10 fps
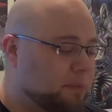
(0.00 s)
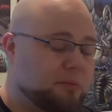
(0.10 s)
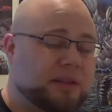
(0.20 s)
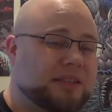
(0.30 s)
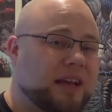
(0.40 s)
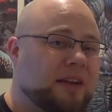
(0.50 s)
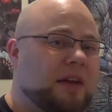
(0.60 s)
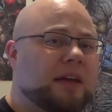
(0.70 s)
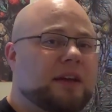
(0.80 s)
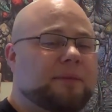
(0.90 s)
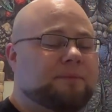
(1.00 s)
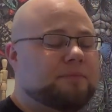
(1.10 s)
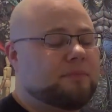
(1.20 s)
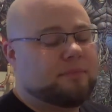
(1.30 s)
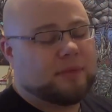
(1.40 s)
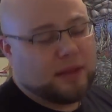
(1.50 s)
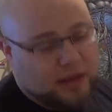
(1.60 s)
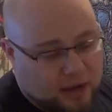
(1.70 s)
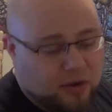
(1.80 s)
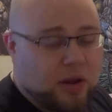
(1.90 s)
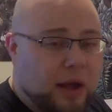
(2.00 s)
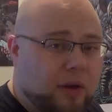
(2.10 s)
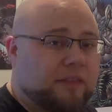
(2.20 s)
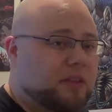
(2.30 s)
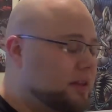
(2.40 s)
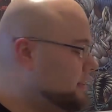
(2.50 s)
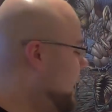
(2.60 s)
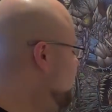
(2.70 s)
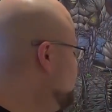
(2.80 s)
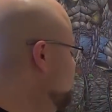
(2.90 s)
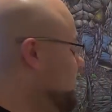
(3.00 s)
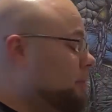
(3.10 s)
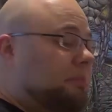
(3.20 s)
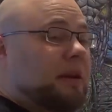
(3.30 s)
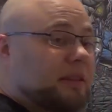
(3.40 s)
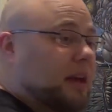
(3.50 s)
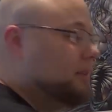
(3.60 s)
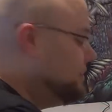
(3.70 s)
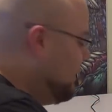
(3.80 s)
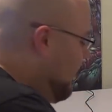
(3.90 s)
means that, and I don't know how often this happens to people, but it does,